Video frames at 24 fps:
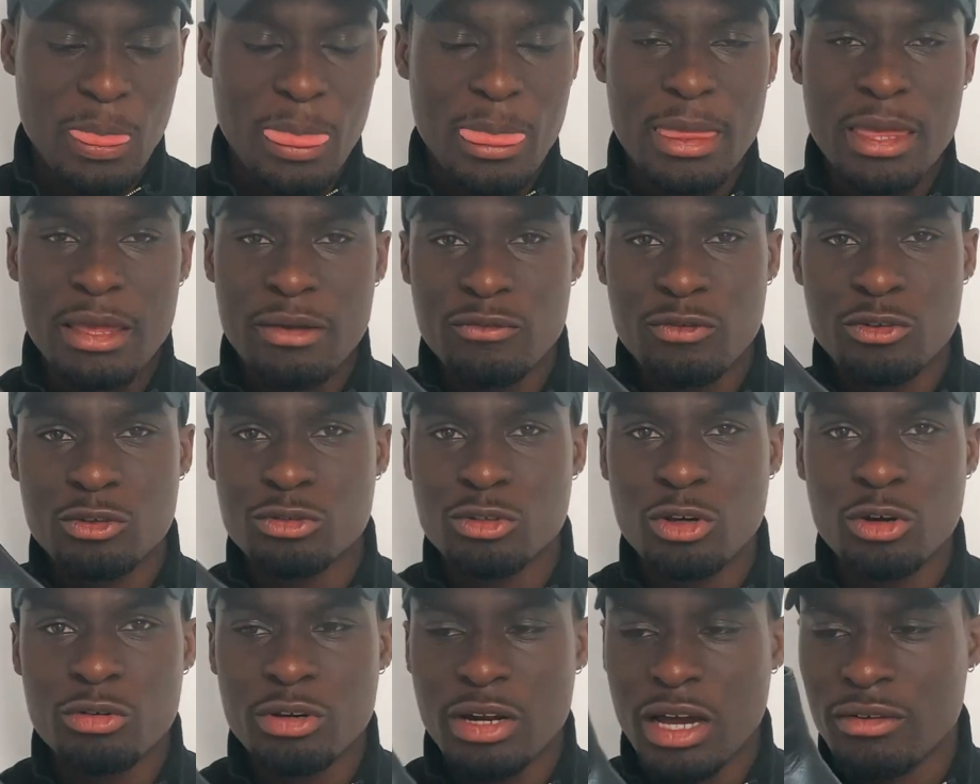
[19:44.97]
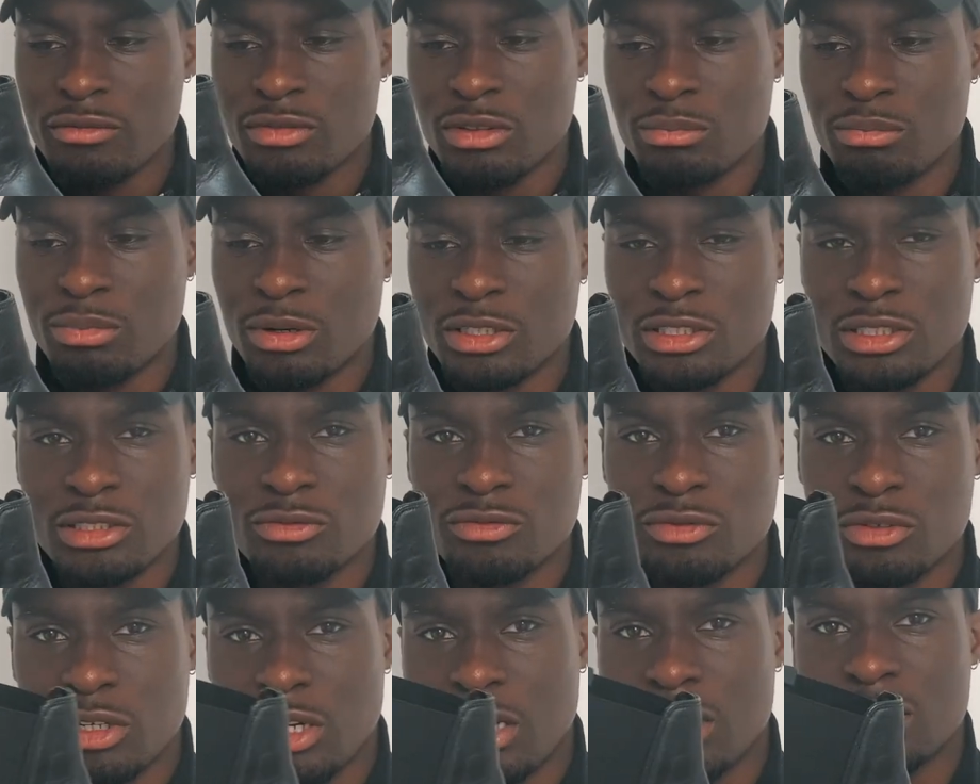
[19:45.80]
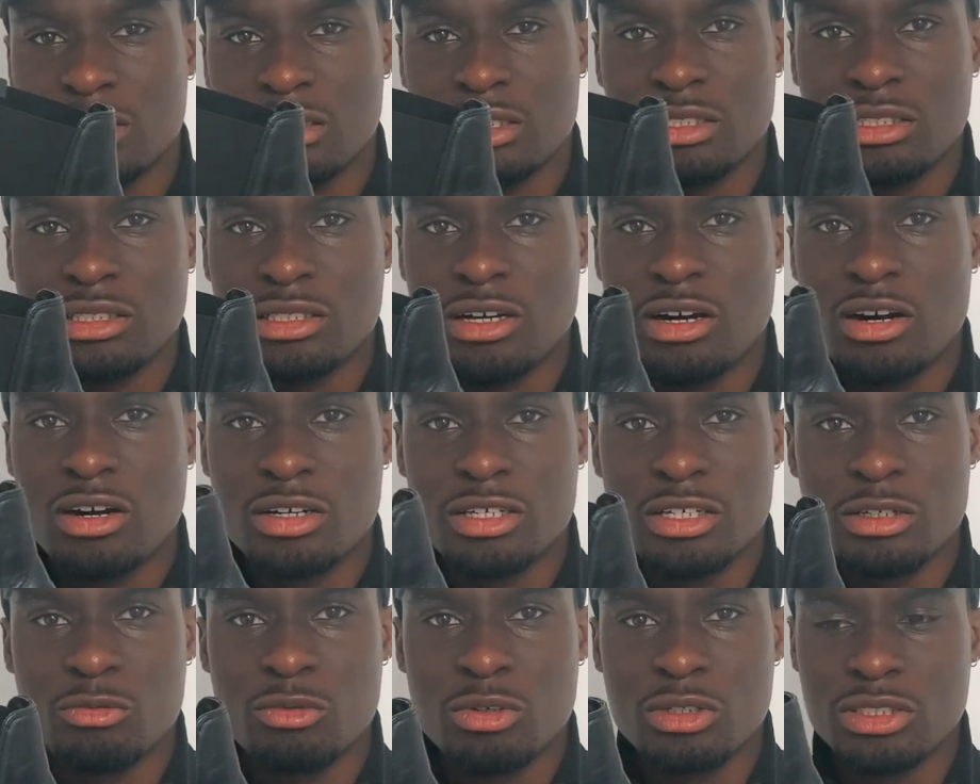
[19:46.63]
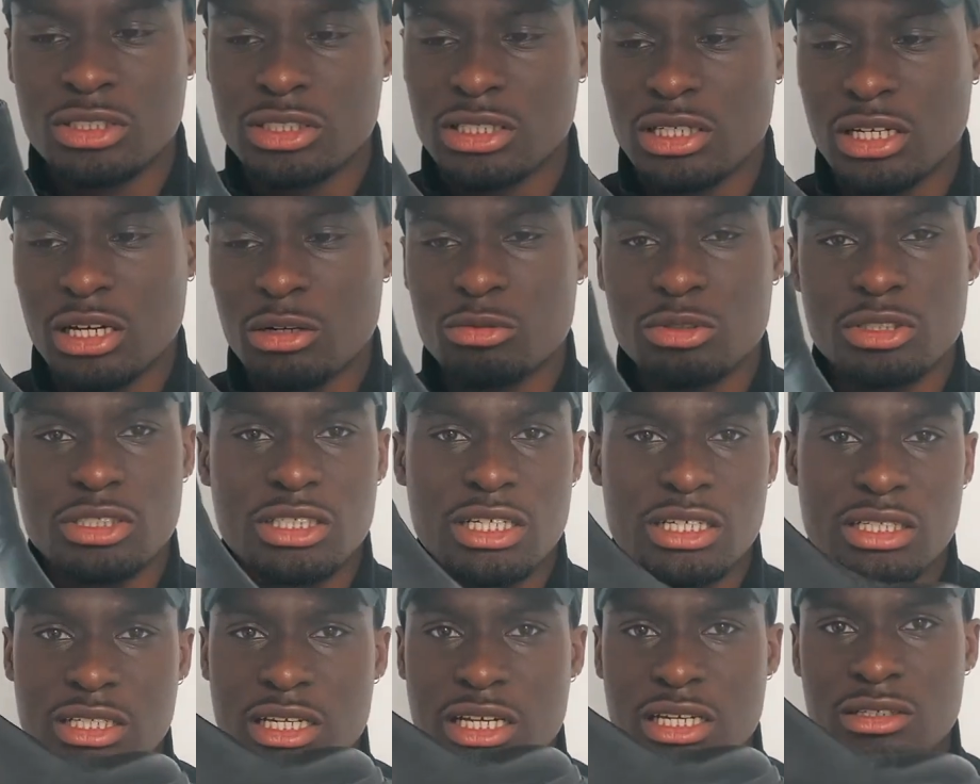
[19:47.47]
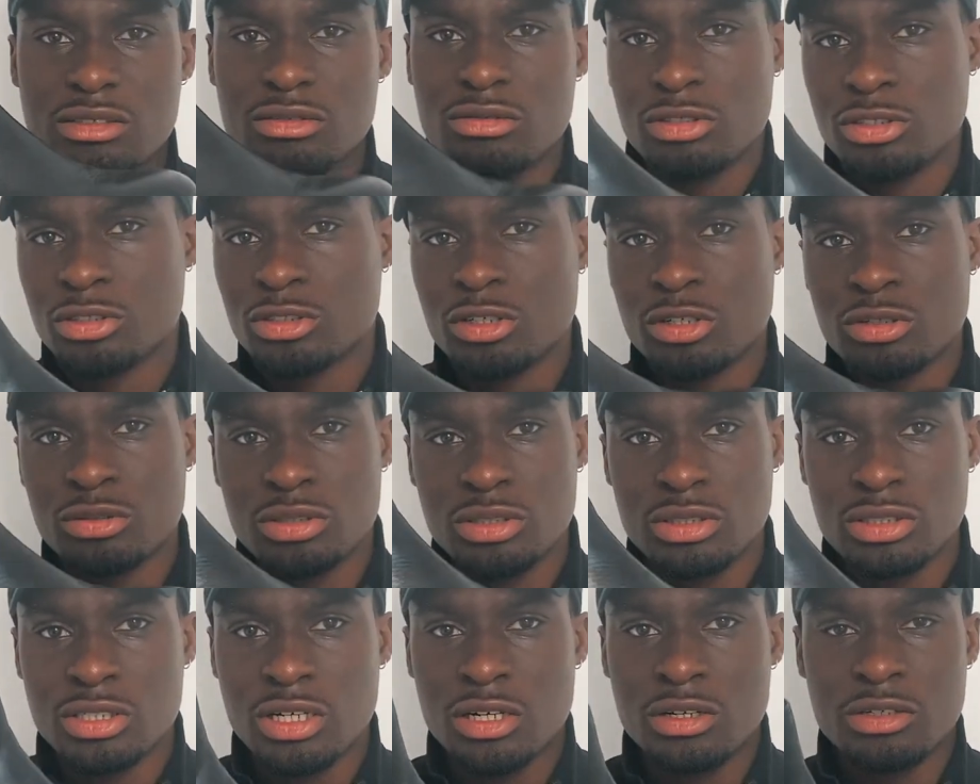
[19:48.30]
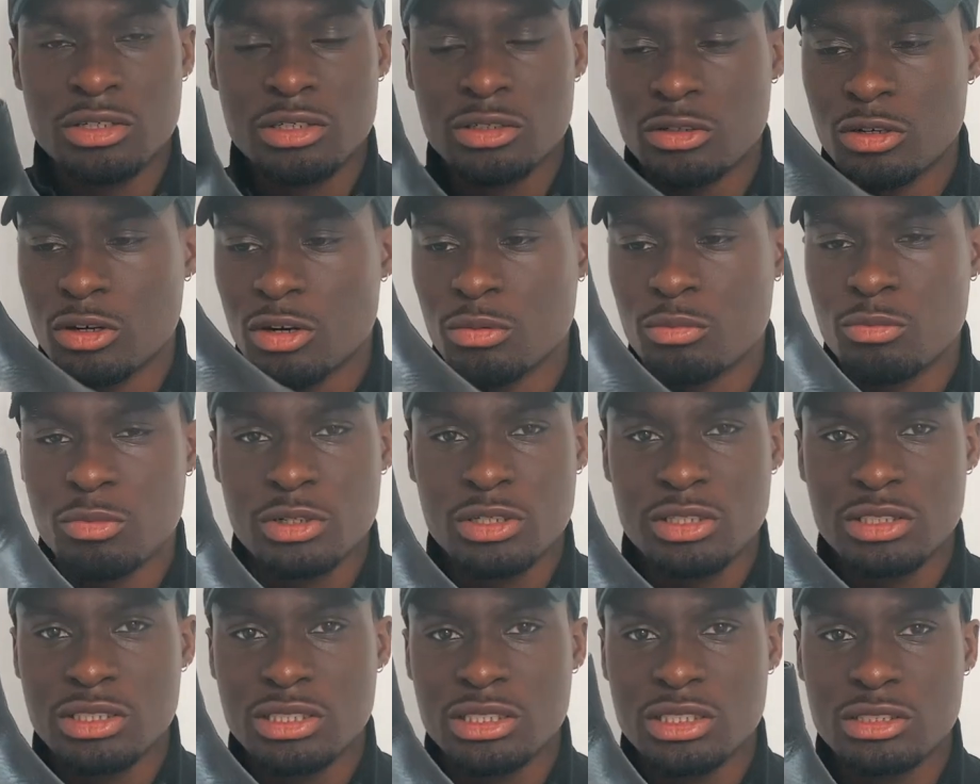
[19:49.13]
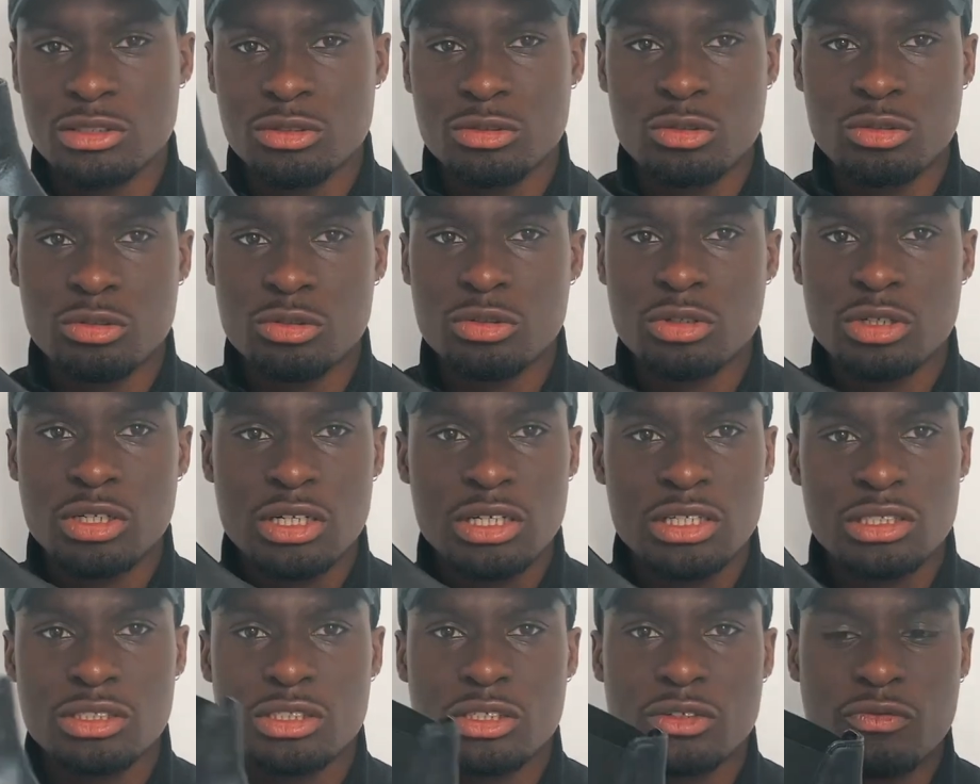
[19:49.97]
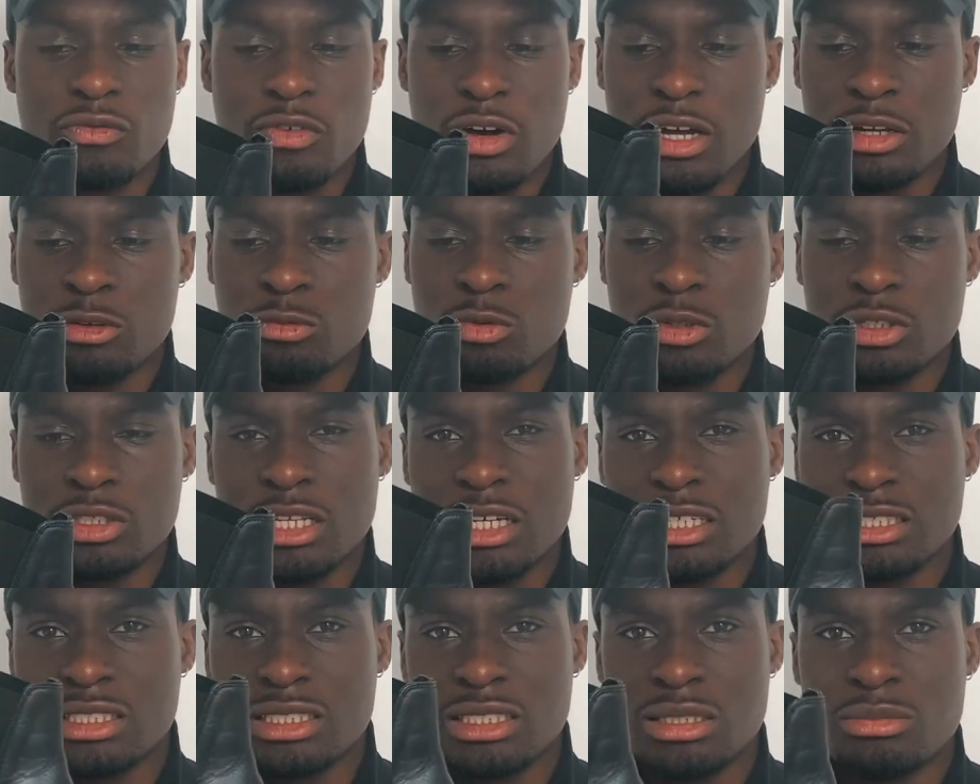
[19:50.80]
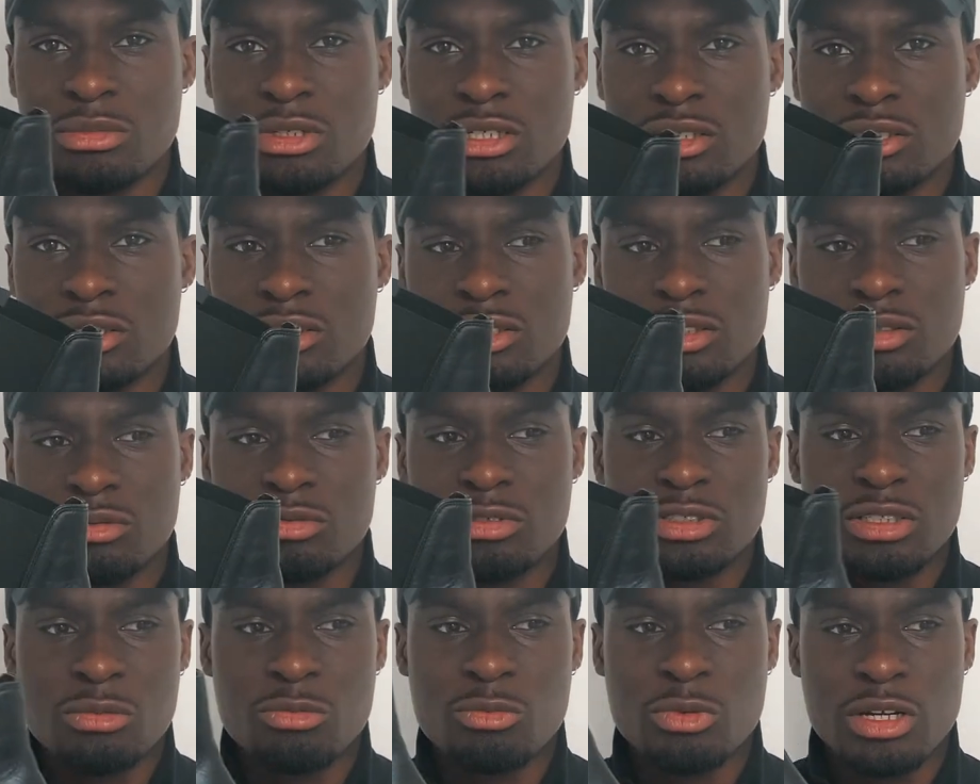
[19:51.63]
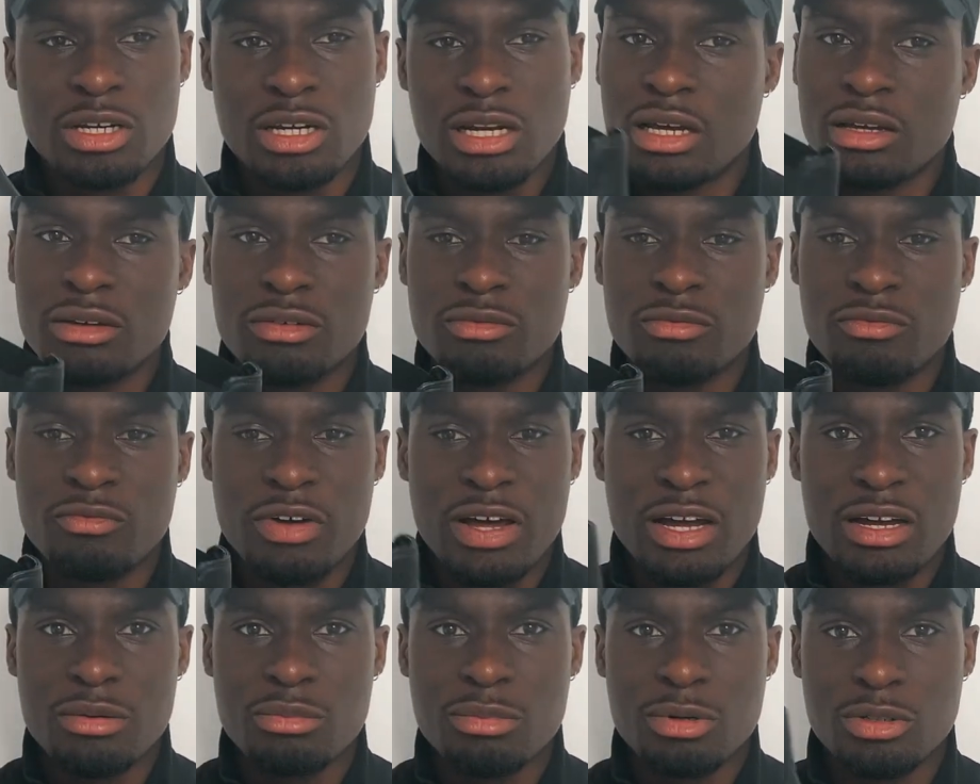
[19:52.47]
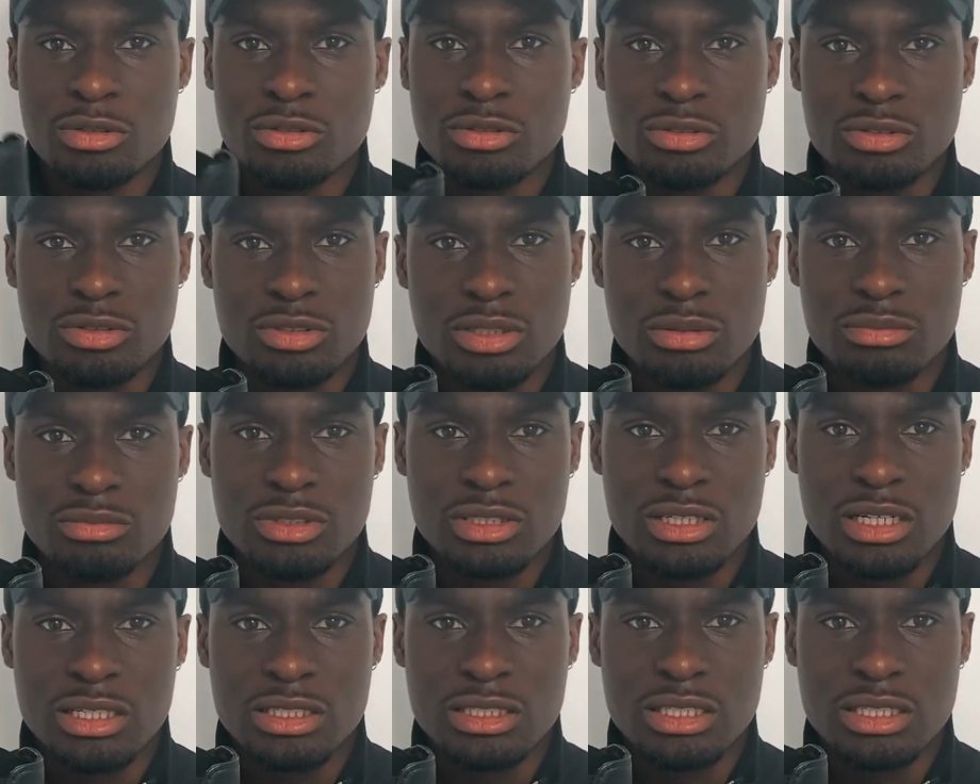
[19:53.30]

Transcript: if you don't have the budget for like the Arctic ones, then I would say, yeah, just go to Zara and cop one of these, or just find one that's similar as somewhere like Vagabond or something like